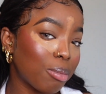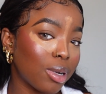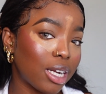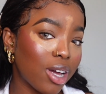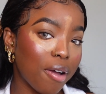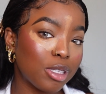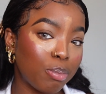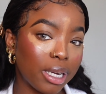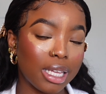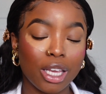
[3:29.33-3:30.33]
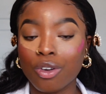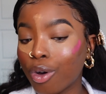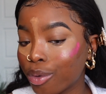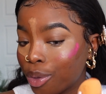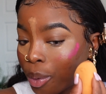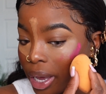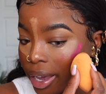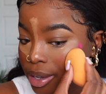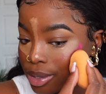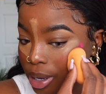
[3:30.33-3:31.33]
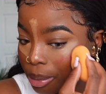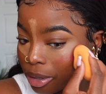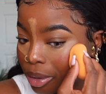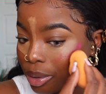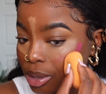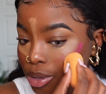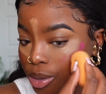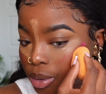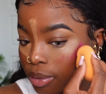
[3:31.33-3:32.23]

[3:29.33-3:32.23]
I don't have to blend it in all the way, so I'm not going to.